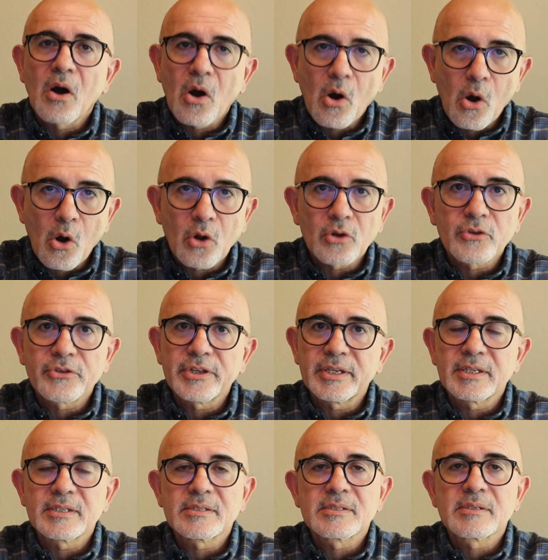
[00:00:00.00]
all
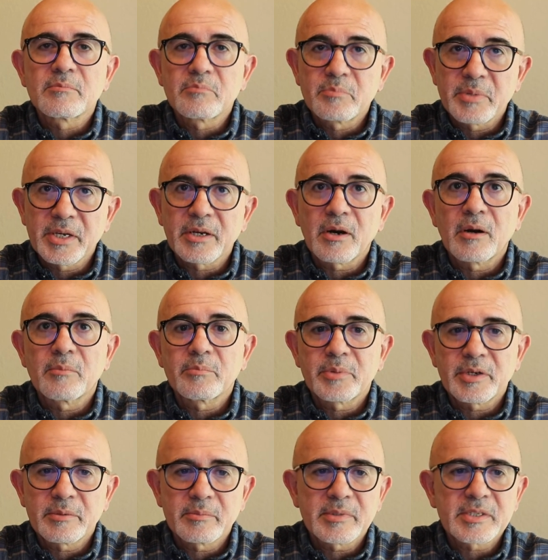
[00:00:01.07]
things become
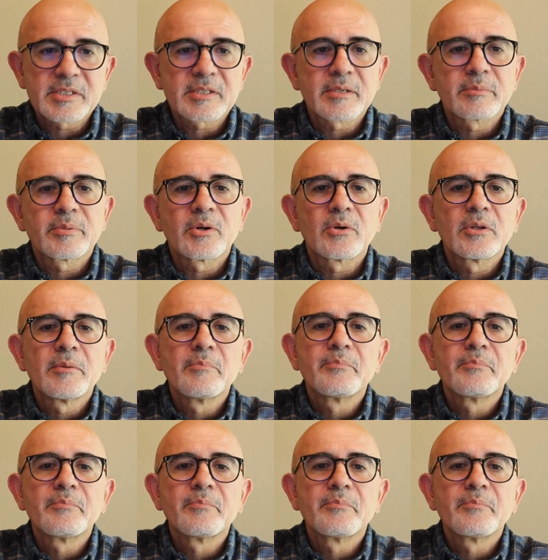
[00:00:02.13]
permissible.